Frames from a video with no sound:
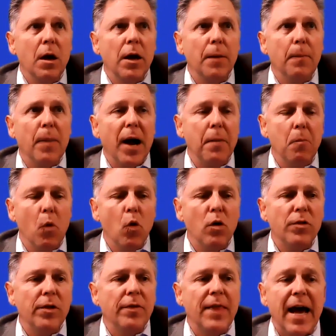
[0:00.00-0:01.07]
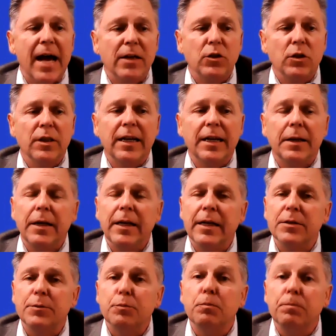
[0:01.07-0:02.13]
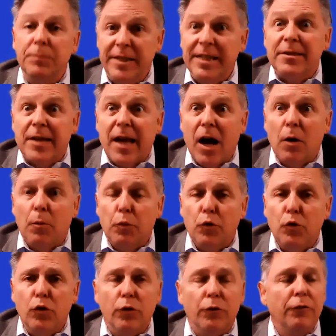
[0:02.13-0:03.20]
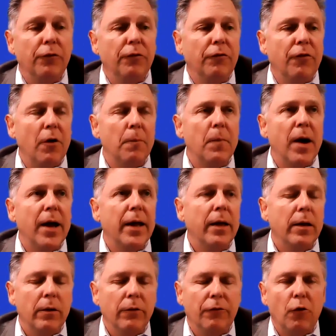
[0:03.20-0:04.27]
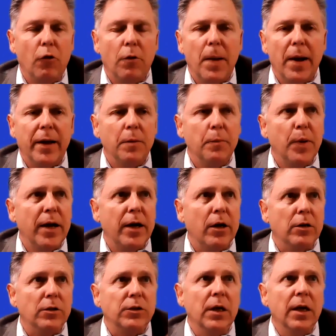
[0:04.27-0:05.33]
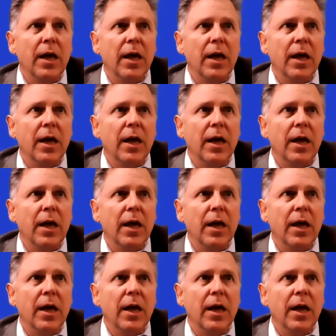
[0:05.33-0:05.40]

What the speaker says: by more than that so that it is discount proof for my competitors.